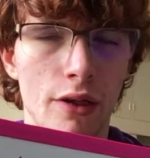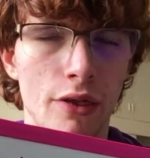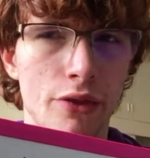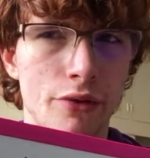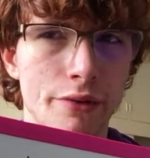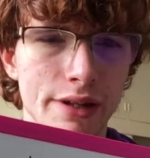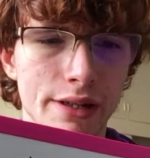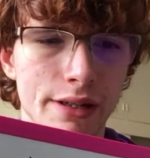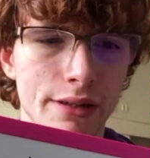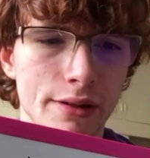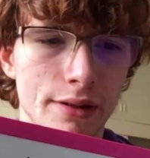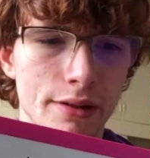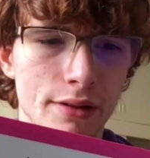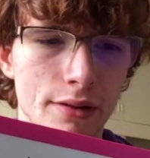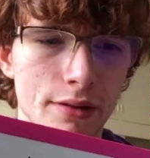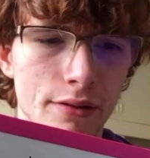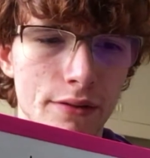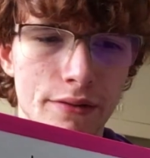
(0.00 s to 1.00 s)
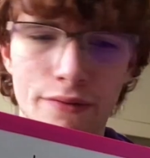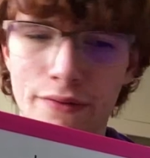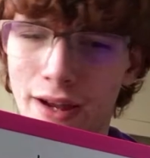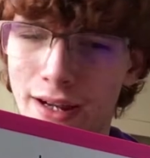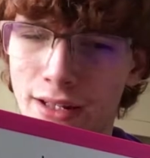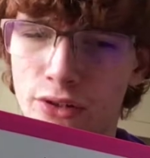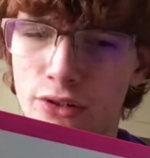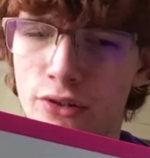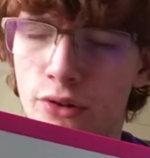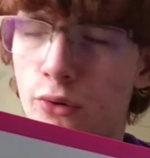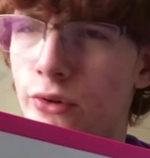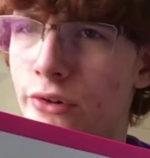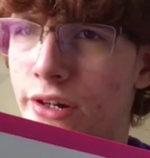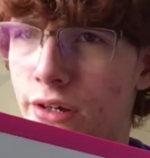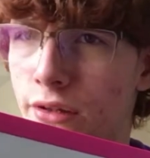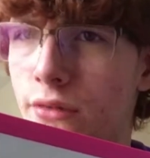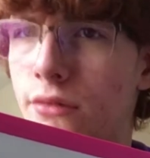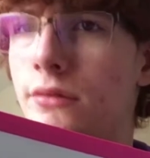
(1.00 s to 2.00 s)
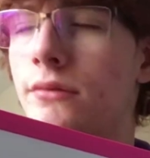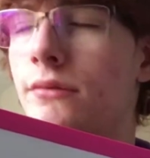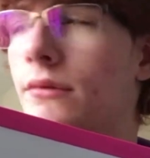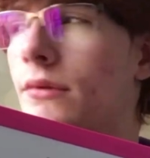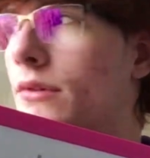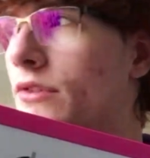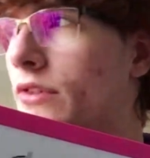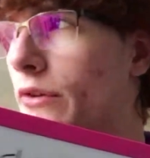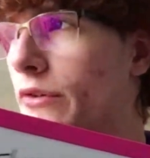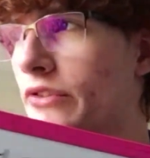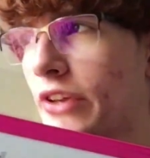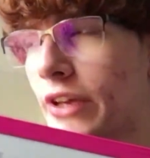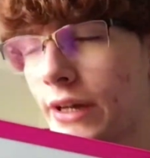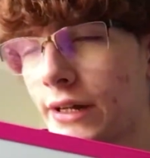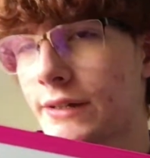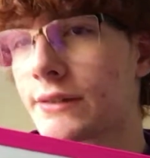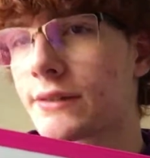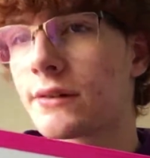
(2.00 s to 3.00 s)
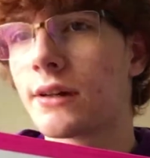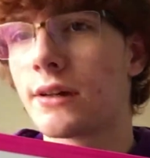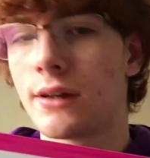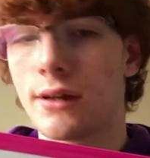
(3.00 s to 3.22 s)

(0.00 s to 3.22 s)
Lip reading: 3 factorial, so 6,